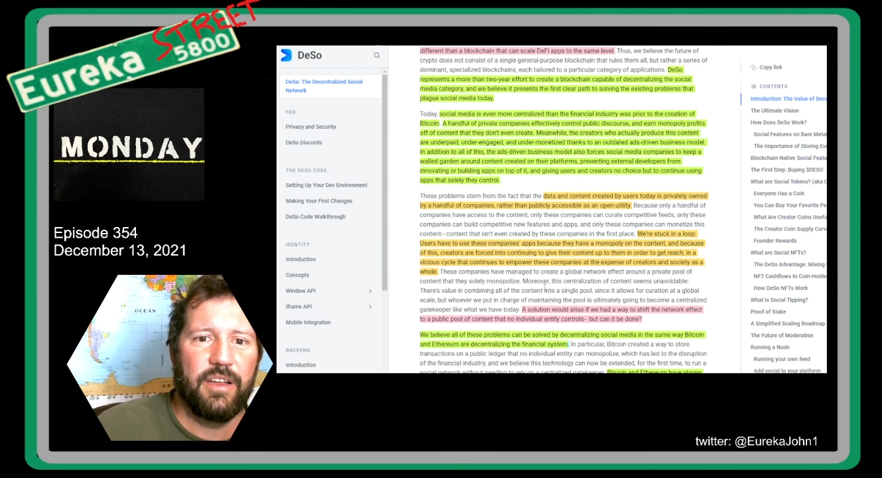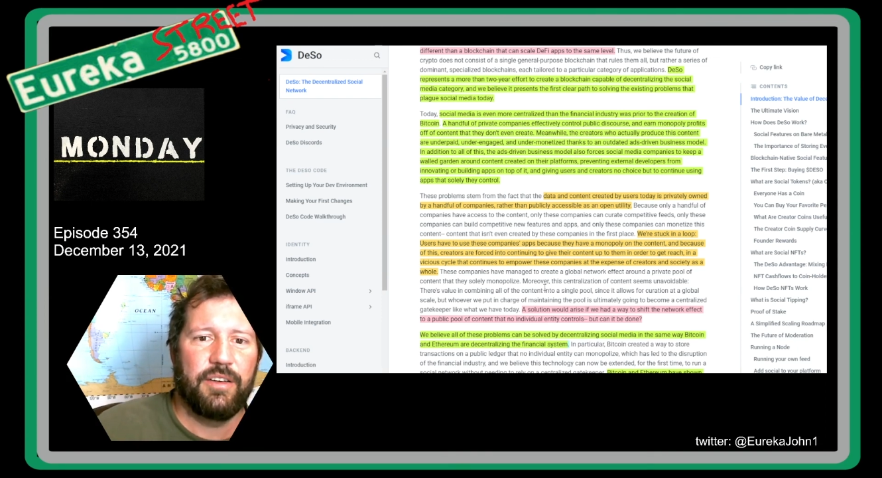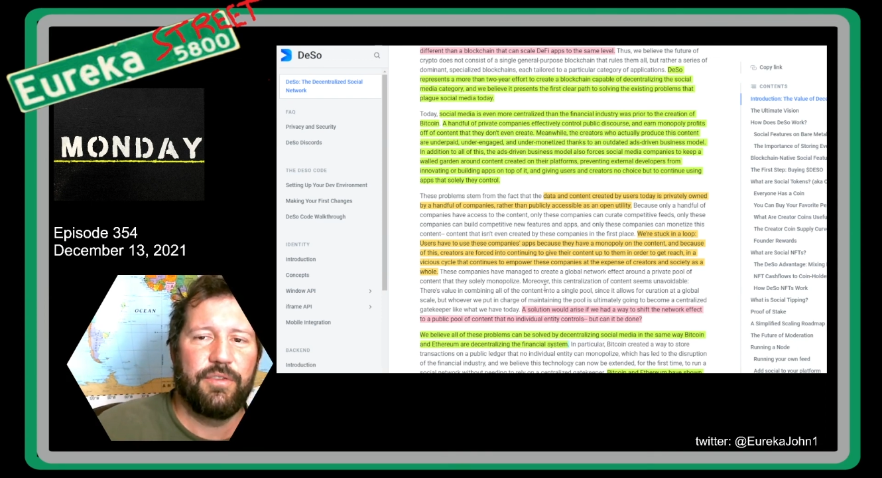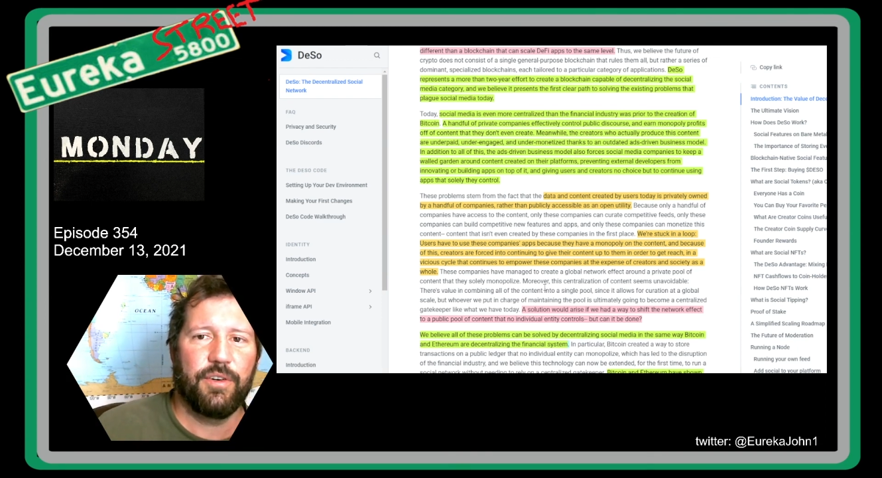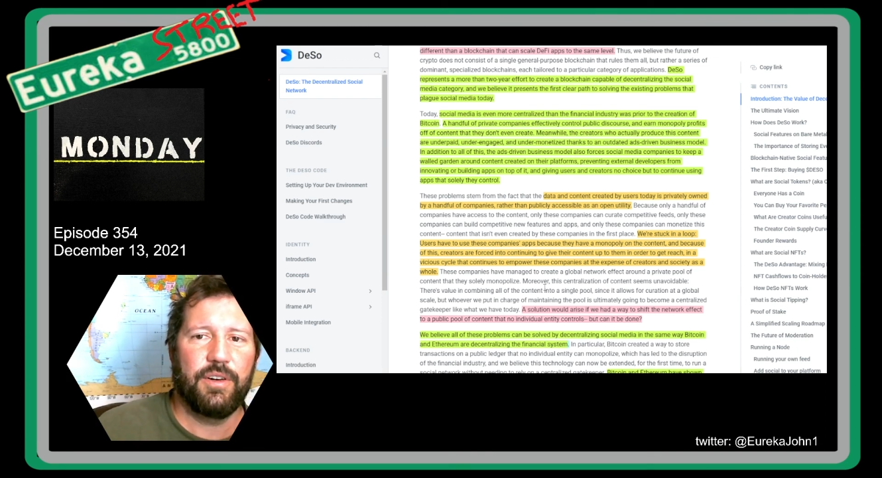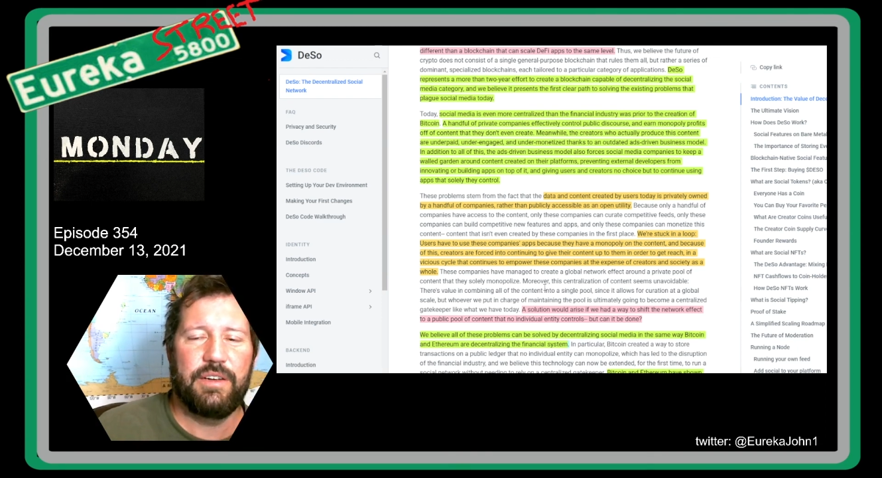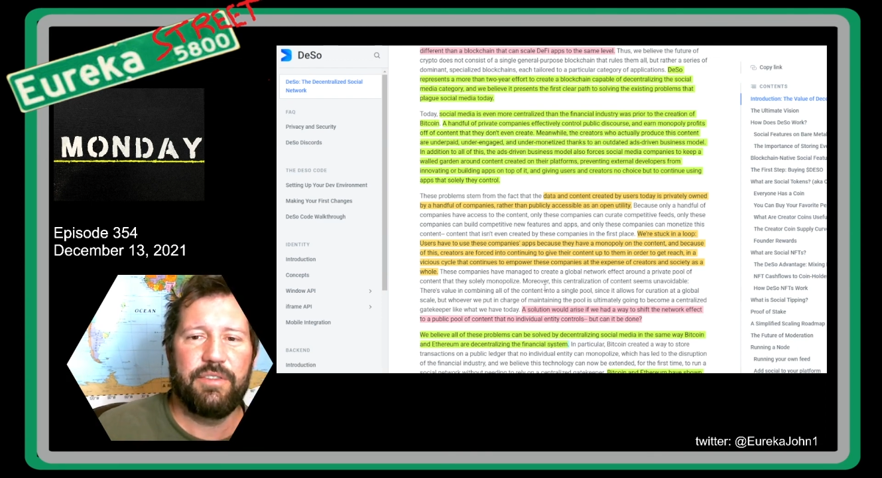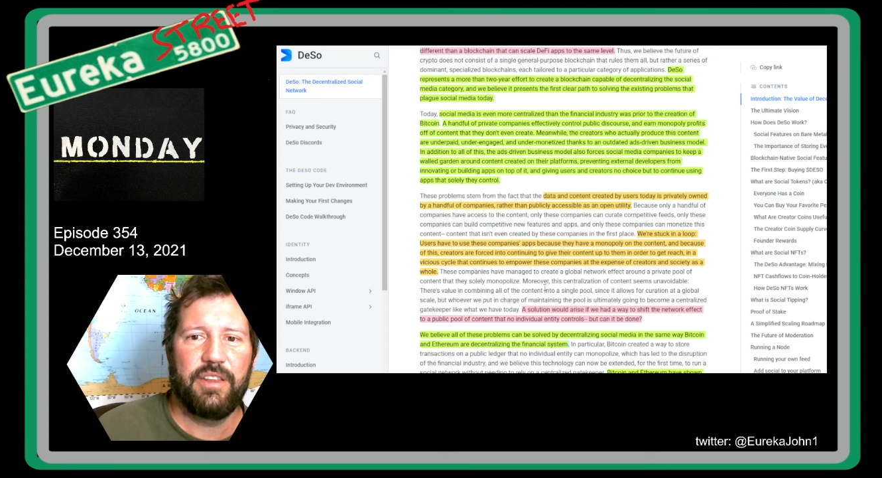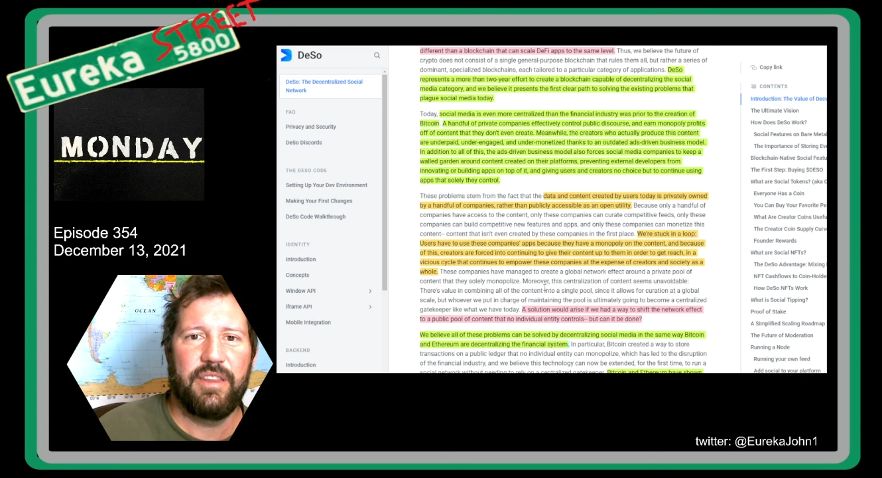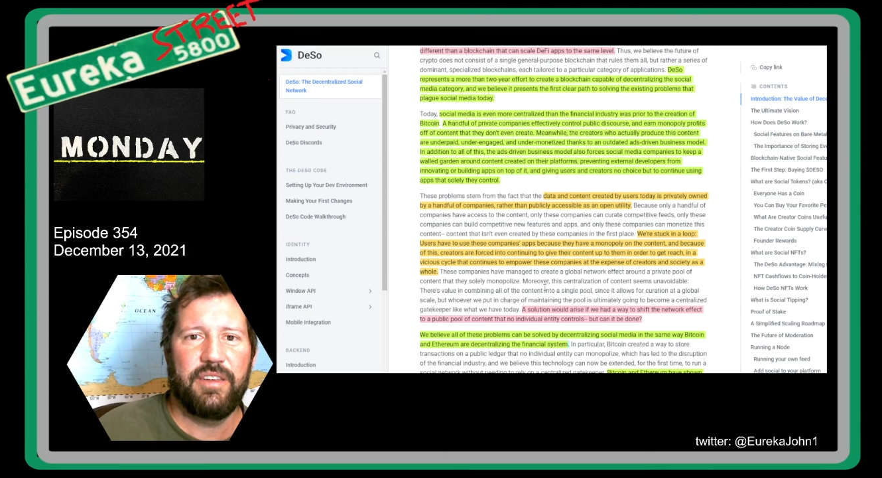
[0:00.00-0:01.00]
for
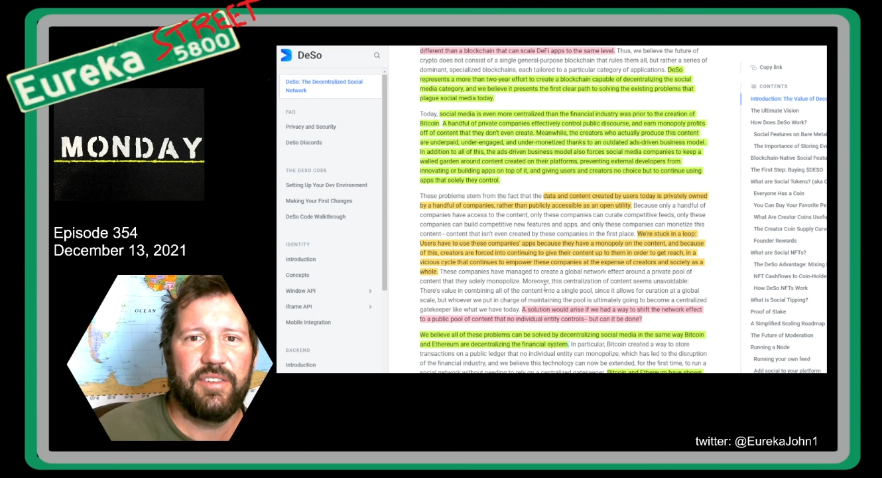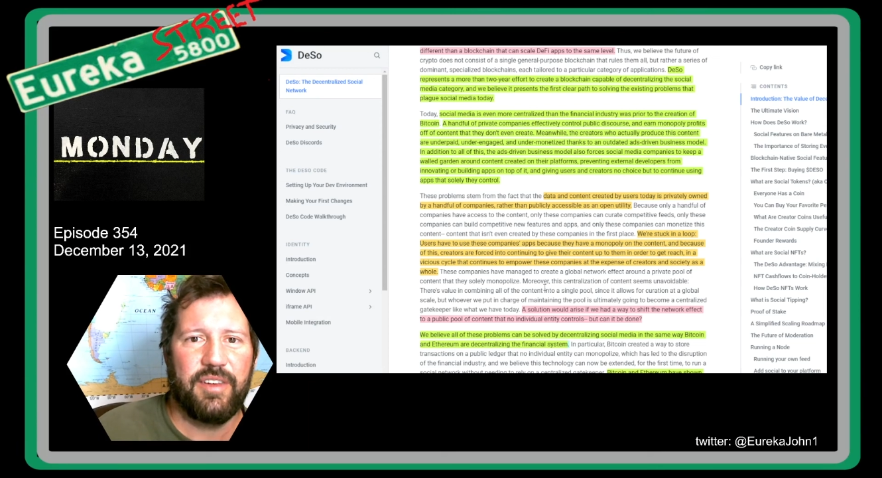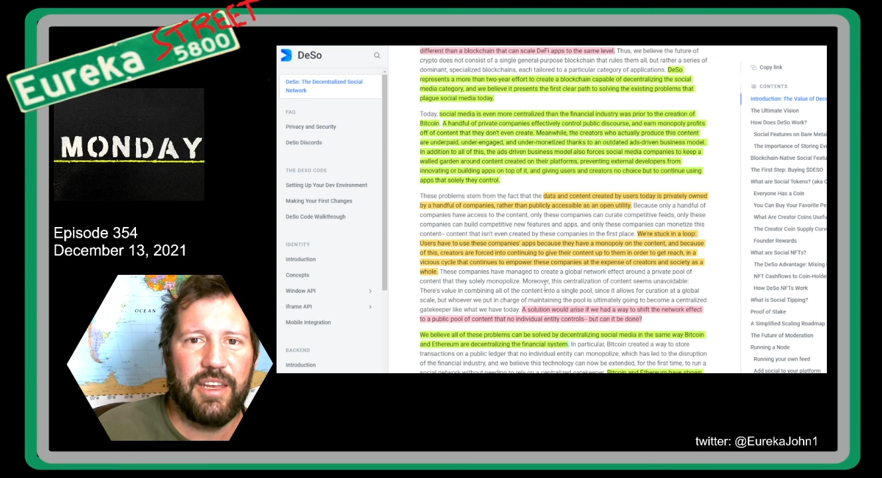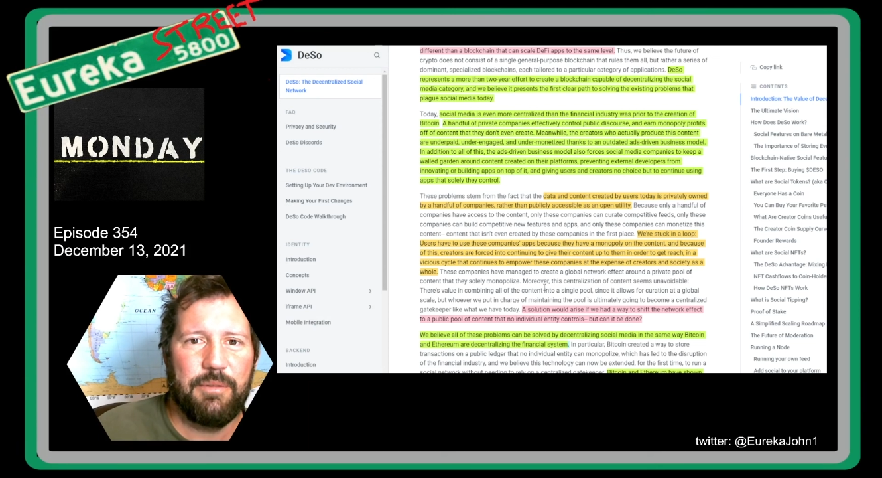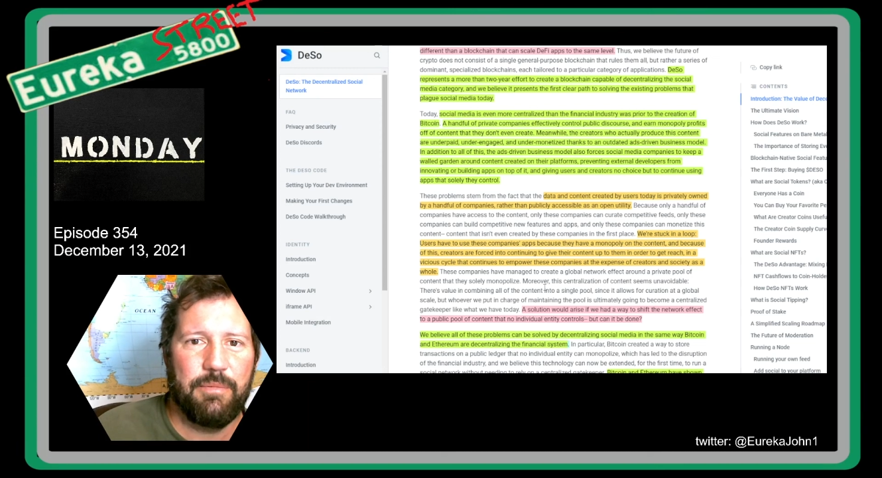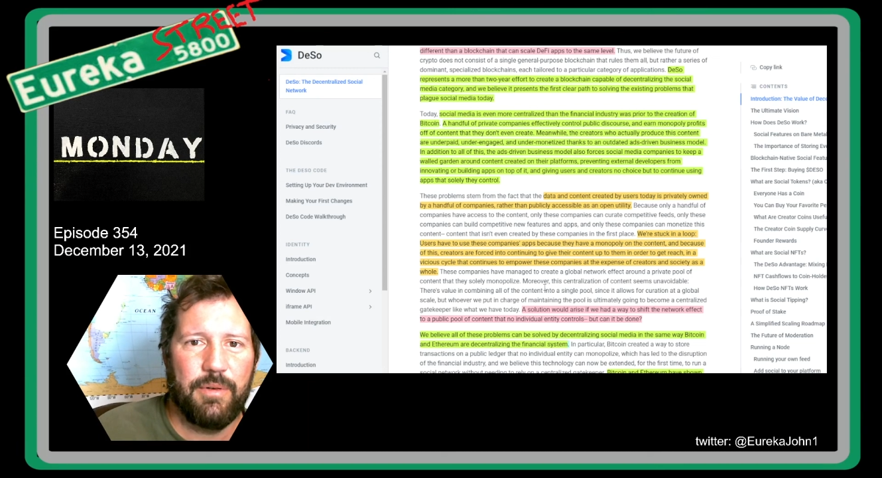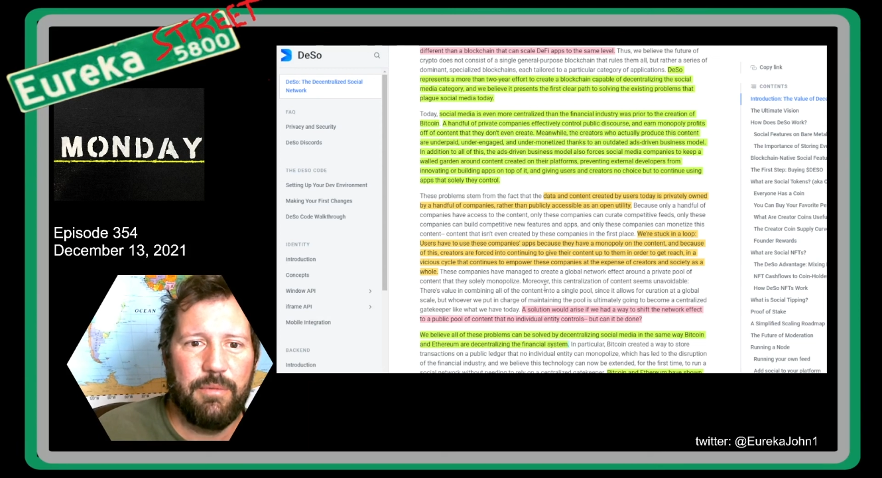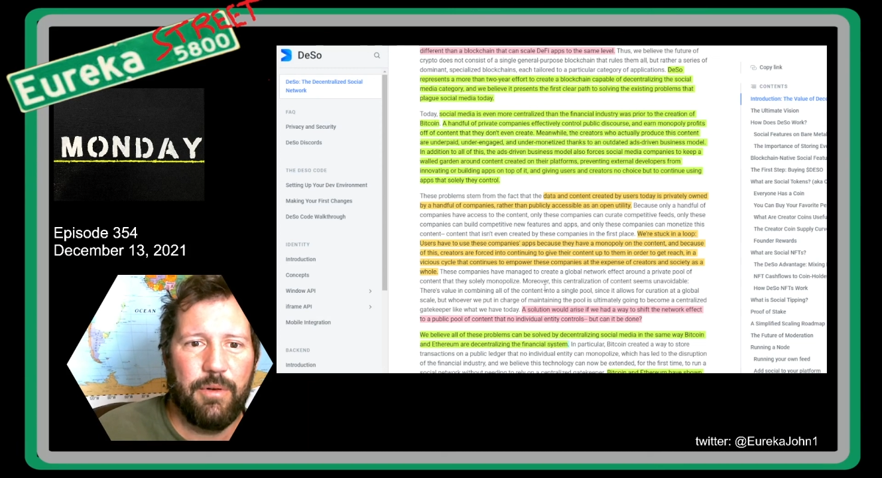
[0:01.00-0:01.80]
even the same